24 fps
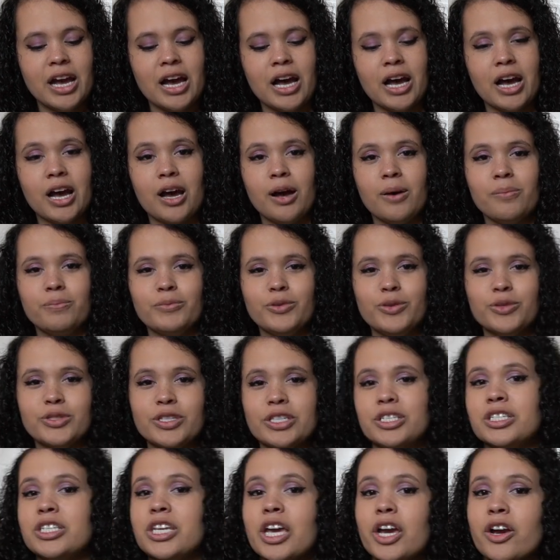um, used
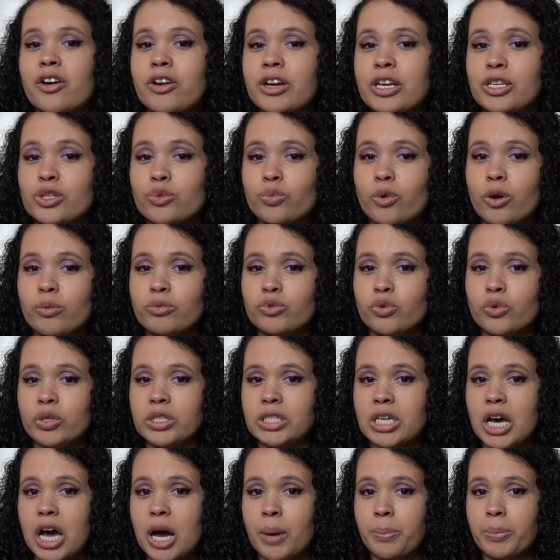to tear his rope
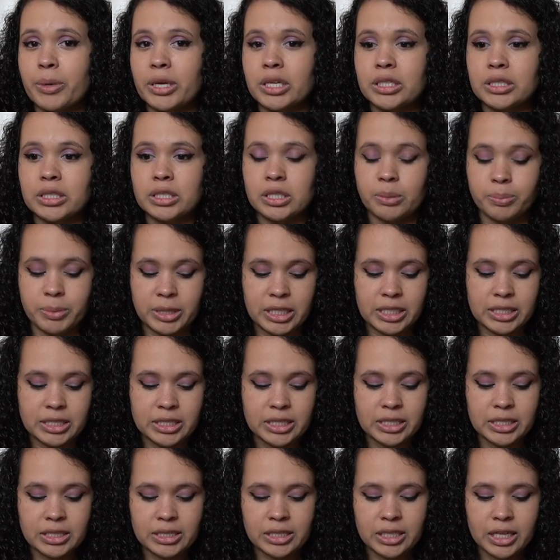toys up to
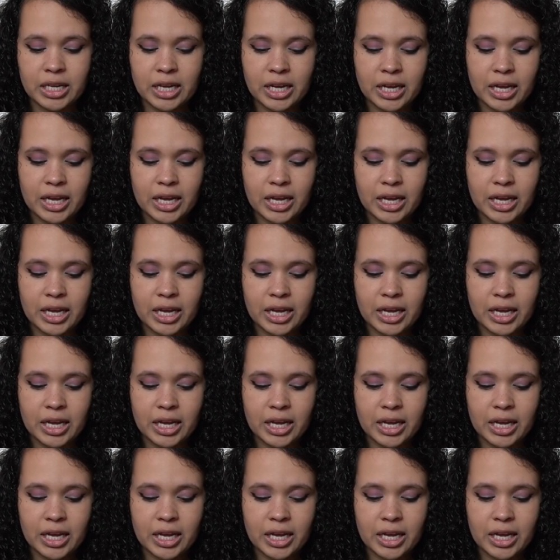pieces,